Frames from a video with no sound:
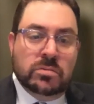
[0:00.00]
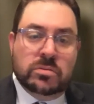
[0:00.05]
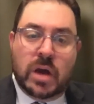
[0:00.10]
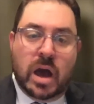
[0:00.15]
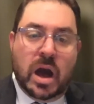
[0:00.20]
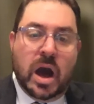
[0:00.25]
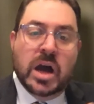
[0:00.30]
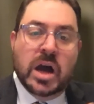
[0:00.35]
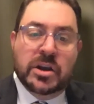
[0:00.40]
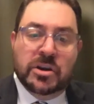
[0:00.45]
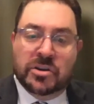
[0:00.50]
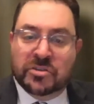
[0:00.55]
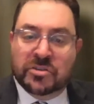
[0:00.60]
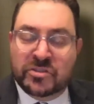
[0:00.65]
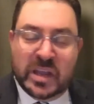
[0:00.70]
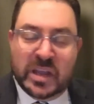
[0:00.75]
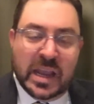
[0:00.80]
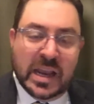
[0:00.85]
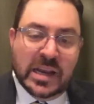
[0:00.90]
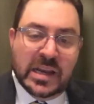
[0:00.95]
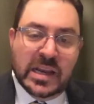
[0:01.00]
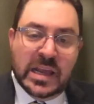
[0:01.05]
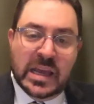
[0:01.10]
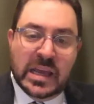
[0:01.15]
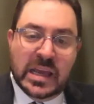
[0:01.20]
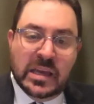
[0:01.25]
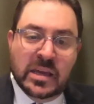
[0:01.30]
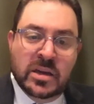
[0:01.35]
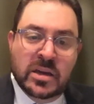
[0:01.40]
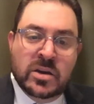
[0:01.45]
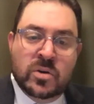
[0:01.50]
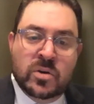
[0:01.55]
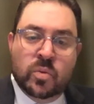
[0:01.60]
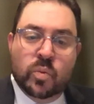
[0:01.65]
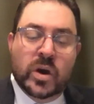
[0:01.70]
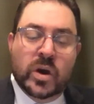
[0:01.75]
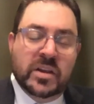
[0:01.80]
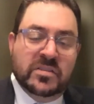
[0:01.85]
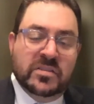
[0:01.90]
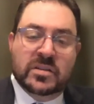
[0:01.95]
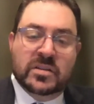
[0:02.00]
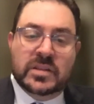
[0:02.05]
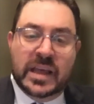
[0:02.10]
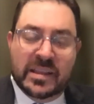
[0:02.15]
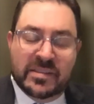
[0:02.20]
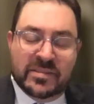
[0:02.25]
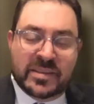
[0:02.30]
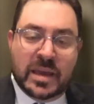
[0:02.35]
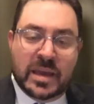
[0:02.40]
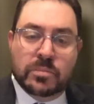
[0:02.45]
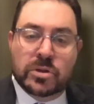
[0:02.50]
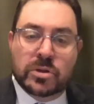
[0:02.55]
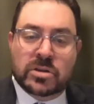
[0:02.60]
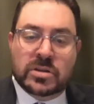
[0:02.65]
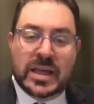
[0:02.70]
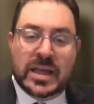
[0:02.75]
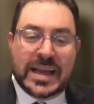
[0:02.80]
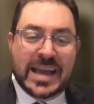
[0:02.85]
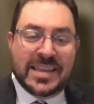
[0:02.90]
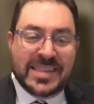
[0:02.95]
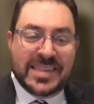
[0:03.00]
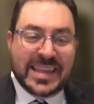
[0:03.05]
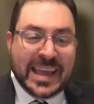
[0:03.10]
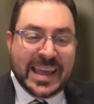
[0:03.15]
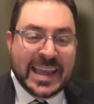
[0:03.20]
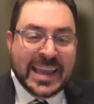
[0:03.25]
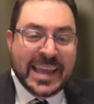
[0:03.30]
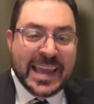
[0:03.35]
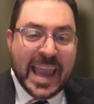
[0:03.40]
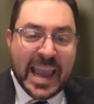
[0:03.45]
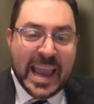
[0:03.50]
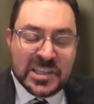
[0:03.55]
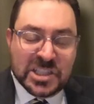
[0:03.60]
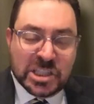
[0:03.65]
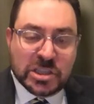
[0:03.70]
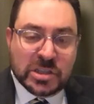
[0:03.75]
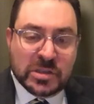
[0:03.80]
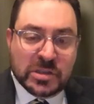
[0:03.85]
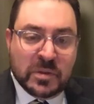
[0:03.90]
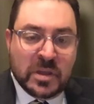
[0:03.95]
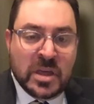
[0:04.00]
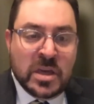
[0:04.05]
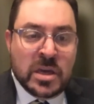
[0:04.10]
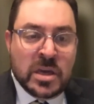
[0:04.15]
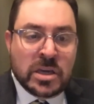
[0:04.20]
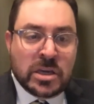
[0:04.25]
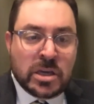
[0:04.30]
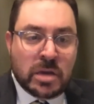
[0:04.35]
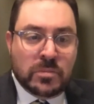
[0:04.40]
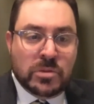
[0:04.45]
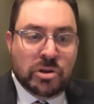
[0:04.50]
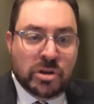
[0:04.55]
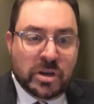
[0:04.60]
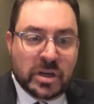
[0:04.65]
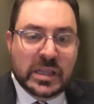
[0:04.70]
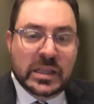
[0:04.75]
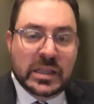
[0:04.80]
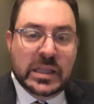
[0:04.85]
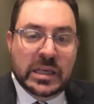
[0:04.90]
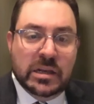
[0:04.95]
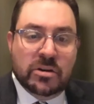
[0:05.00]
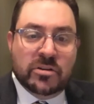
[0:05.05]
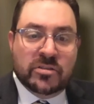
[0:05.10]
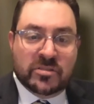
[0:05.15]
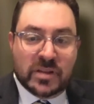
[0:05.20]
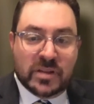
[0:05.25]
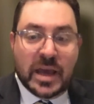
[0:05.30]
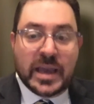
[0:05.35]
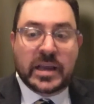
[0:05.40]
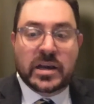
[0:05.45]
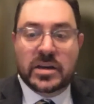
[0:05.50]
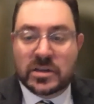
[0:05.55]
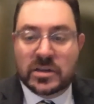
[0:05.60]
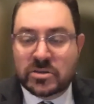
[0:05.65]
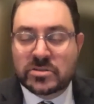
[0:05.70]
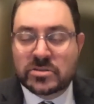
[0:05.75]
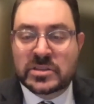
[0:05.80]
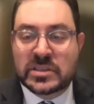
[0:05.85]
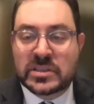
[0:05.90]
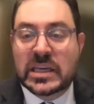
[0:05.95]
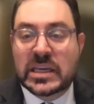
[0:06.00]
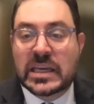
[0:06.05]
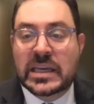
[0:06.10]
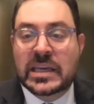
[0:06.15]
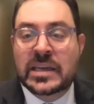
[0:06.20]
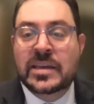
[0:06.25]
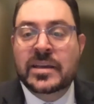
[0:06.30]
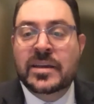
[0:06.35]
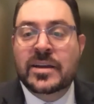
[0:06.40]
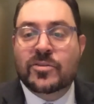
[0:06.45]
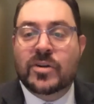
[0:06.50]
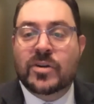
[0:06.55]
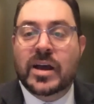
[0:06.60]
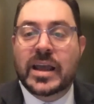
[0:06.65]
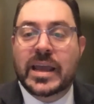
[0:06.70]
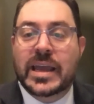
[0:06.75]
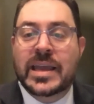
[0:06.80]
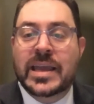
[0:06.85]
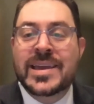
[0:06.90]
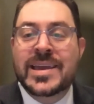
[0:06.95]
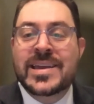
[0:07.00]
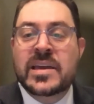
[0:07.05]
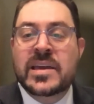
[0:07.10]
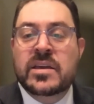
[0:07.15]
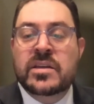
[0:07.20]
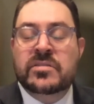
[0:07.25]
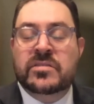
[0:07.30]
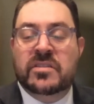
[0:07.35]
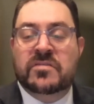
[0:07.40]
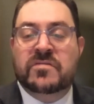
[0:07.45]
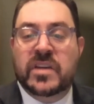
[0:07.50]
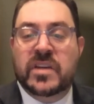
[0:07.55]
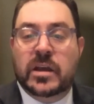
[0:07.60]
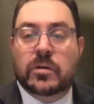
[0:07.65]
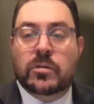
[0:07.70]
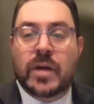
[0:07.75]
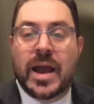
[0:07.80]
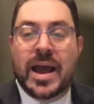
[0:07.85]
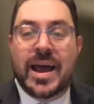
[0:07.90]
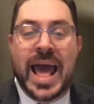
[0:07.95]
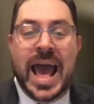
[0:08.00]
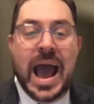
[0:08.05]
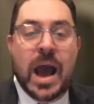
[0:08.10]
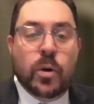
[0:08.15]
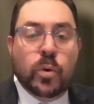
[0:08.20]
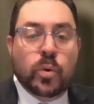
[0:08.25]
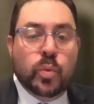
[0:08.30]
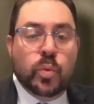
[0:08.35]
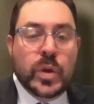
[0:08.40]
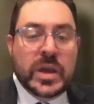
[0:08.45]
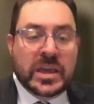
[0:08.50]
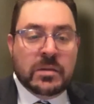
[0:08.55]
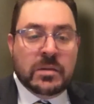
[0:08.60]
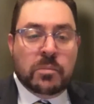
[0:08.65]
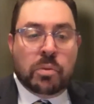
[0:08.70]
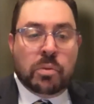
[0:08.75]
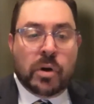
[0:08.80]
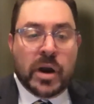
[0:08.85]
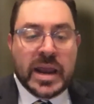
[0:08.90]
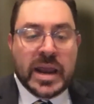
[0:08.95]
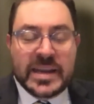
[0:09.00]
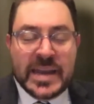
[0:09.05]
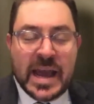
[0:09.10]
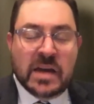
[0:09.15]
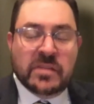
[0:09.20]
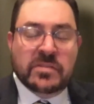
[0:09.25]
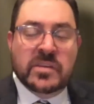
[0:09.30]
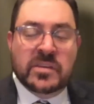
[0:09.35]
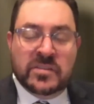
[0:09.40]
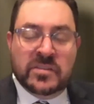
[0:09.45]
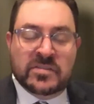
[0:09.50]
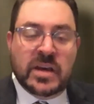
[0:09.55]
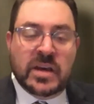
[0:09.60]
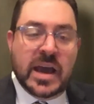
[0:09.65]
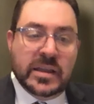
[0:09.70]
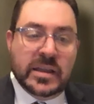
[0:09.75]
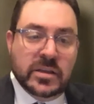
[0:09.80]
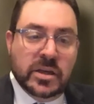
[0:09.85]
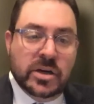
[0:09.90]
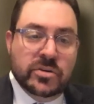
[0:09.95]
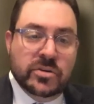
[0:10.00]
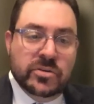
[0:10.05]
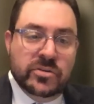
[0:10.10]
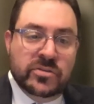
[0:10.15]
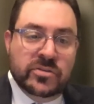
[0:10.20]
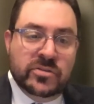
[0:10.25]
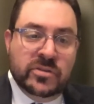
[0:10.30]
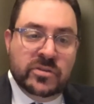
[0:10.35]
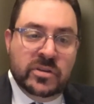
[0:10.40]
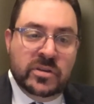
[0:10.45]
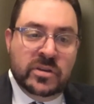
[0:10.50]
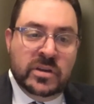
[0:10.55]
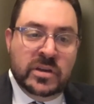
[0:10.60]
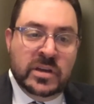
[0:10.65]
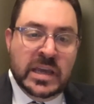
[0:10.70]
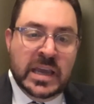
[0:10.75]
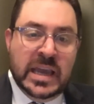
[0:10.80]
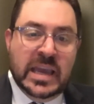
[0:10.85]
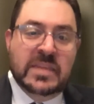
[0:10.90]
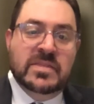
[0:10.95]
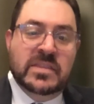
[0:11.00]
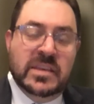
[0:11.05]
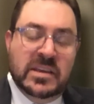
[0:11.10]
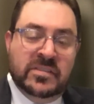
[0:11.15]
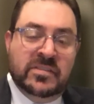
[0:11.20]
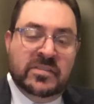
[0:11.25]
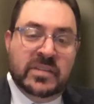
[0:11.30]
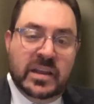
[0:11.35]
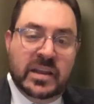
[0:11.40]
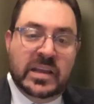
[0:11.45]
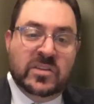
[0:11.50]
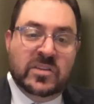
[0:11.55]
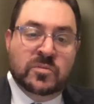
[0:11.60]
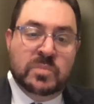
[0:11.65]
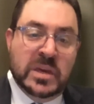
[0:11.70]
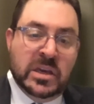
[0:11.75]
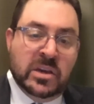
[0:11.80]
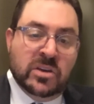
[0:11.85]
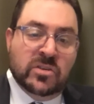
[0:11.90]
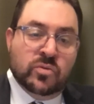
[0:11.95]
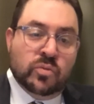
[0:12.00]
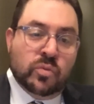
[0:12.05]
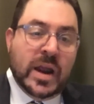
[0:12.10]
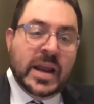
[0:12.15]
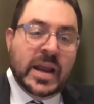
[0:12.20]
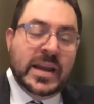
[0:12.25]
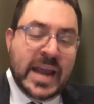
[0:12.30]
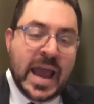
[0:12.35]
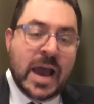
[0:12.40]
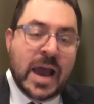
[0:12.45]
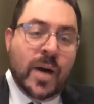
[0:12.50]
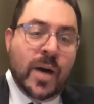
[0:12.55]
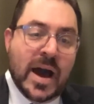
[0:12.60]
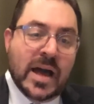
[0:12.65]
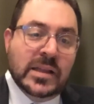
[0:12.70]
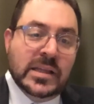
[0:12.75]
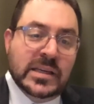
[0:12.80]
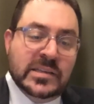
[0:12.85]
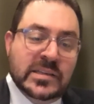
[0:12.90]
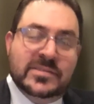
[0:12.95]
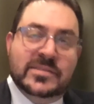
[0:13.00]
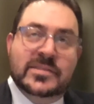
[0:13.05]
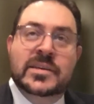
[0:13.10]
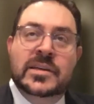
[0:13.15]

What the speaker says: understanding what does a landscape look like. I think engaging community leaders like Uncle T, right, to figure out how we can break down the silos in these cities. Because right now, Alex,